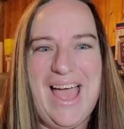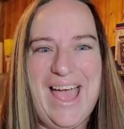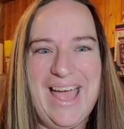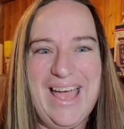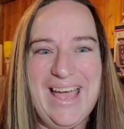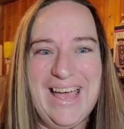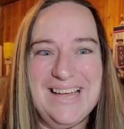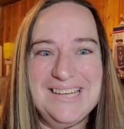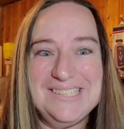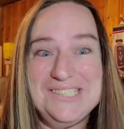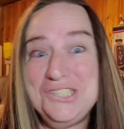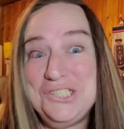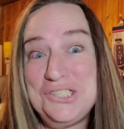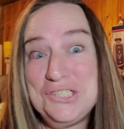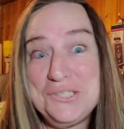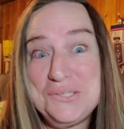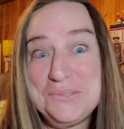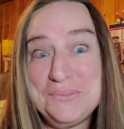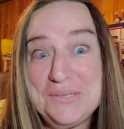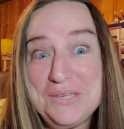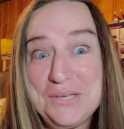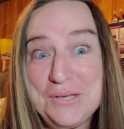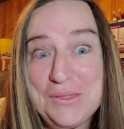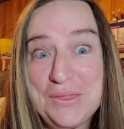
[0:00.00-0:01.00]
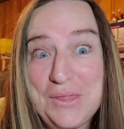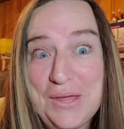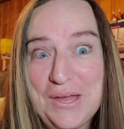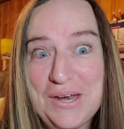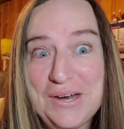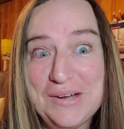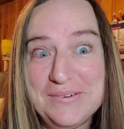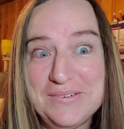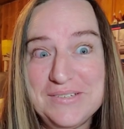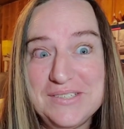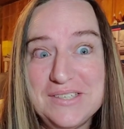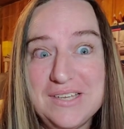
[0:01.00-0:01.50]
And just when you
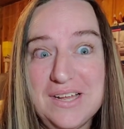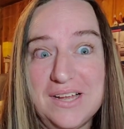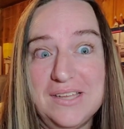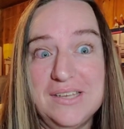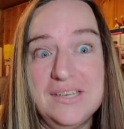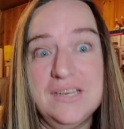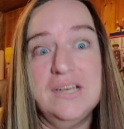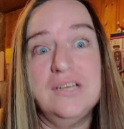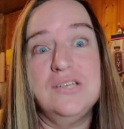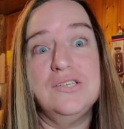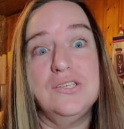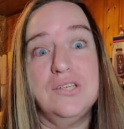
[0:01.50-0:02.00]
thought I was done.